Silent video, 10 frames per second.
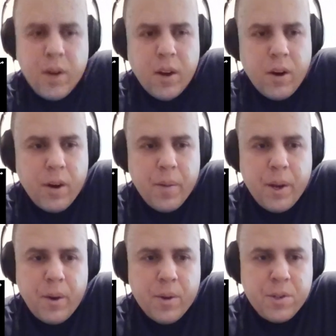let me
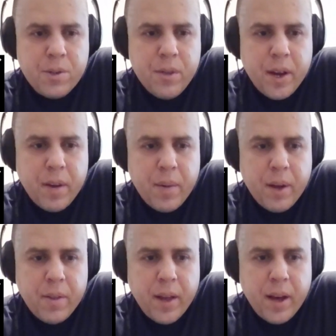know what you think
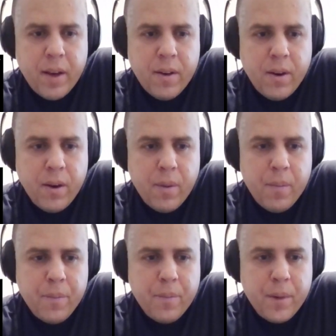about that.
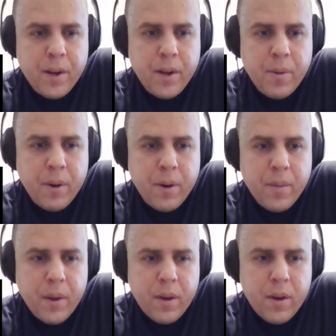But anyway,
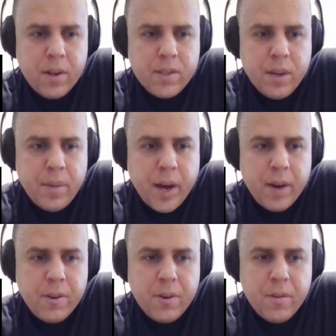let's get back
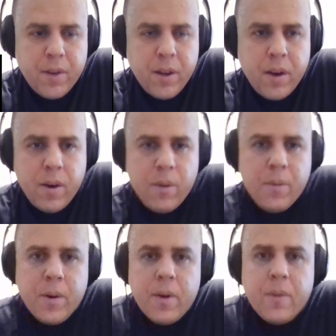into the video.
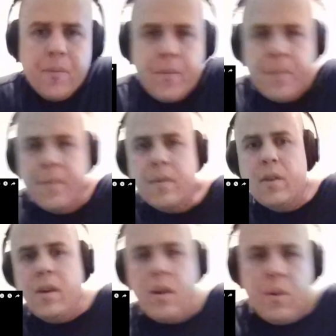
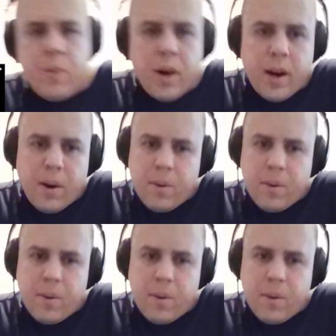Wow.